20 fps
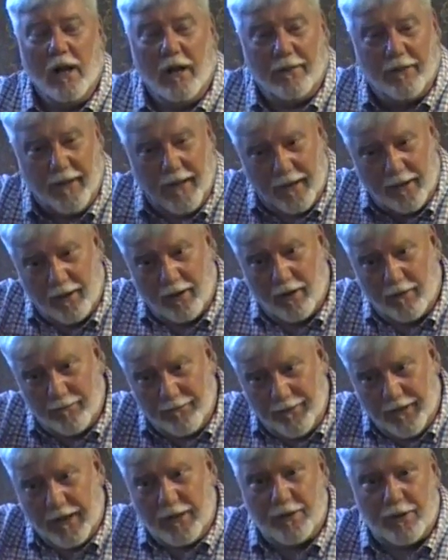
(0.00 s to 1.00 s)
that are
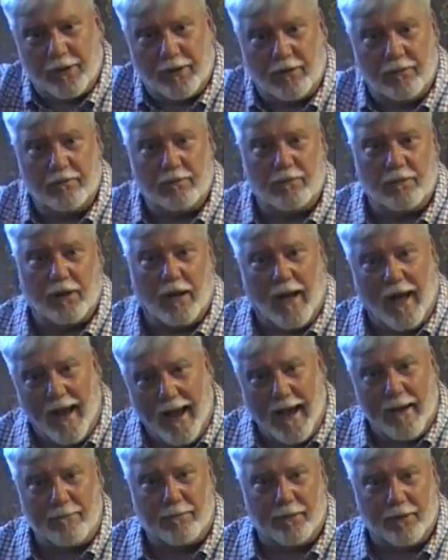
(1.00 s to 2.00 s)
fixing to
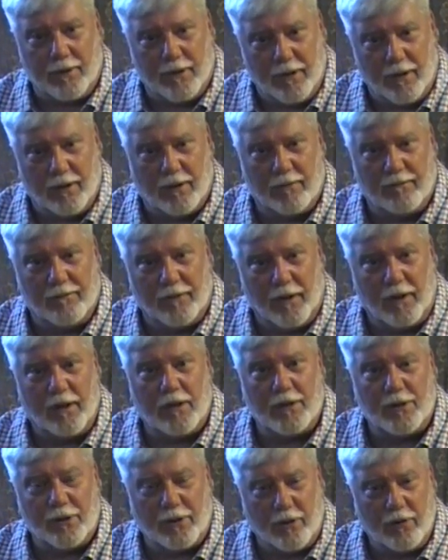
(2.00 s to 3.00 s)
happen here
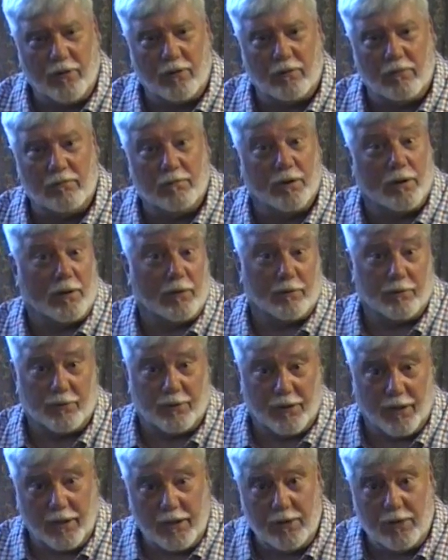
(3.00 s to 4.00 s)
very soon
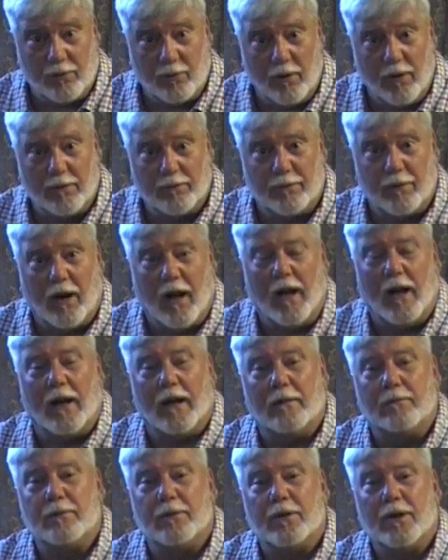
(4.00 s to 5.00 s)
because these 12
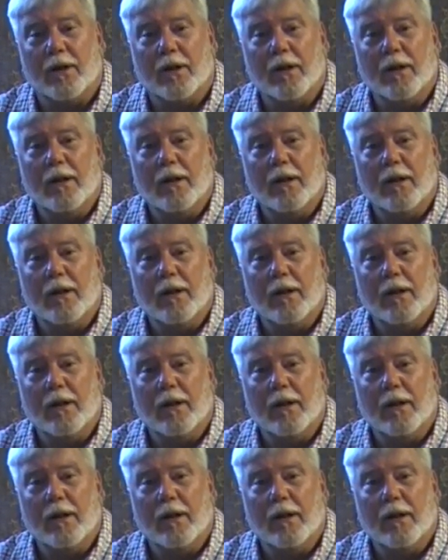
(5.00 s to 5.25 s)
tribes